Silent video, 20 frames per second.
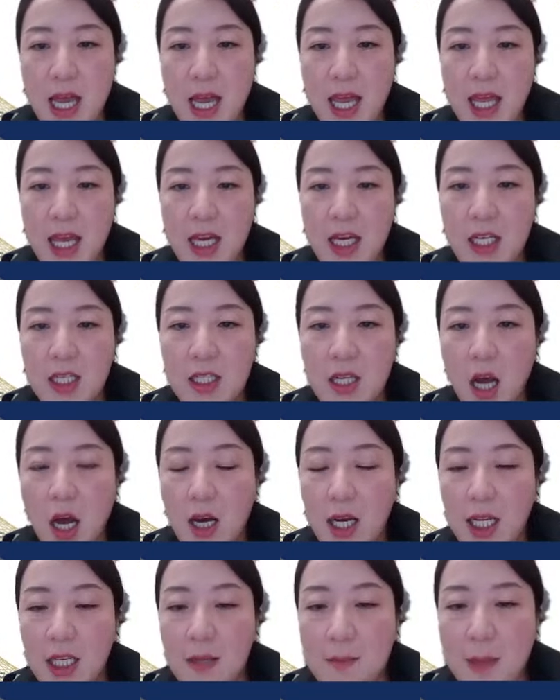And
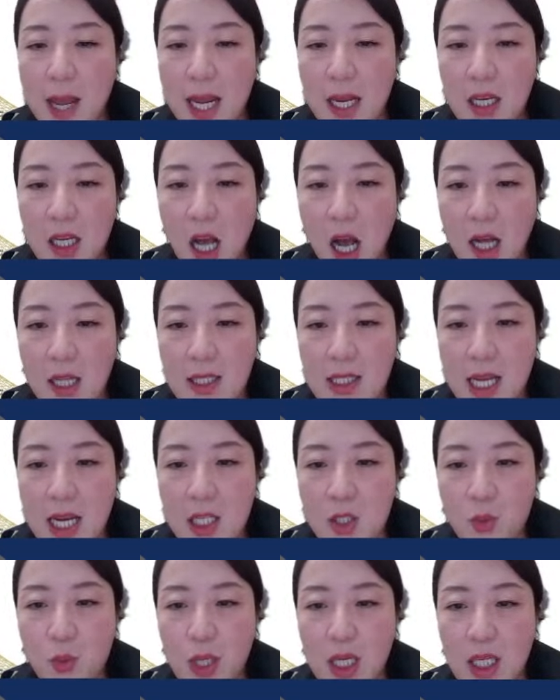in the main
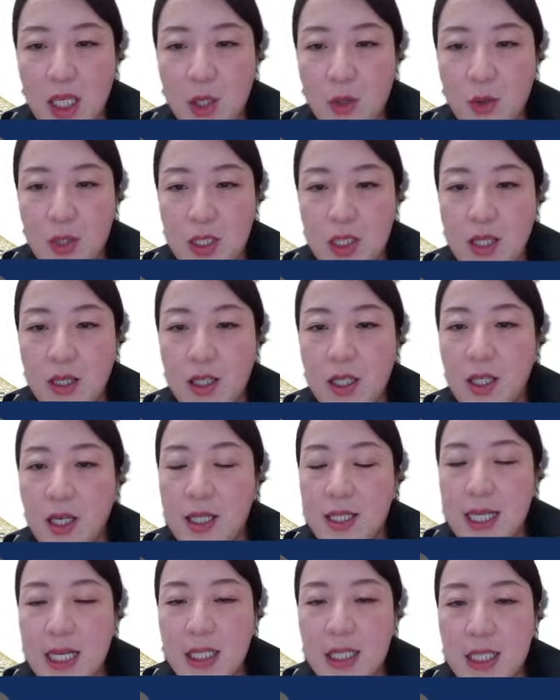context, we use the
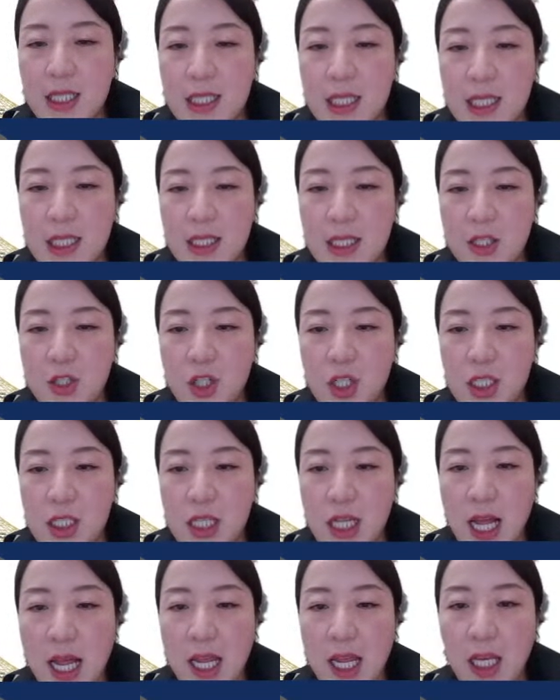sentences such
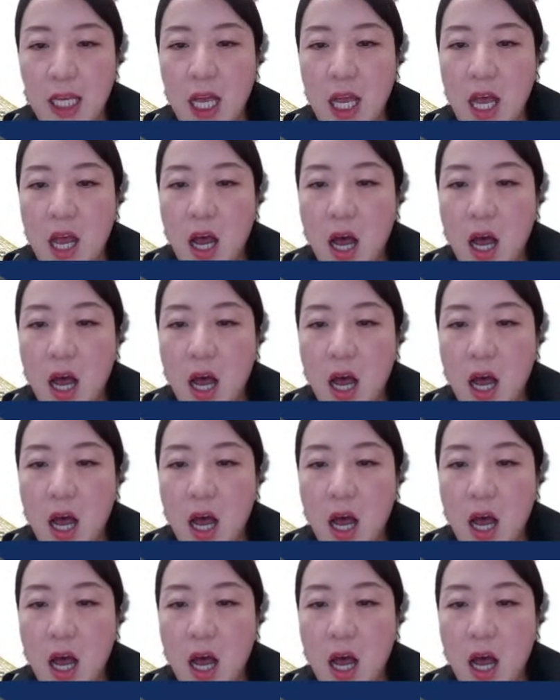as like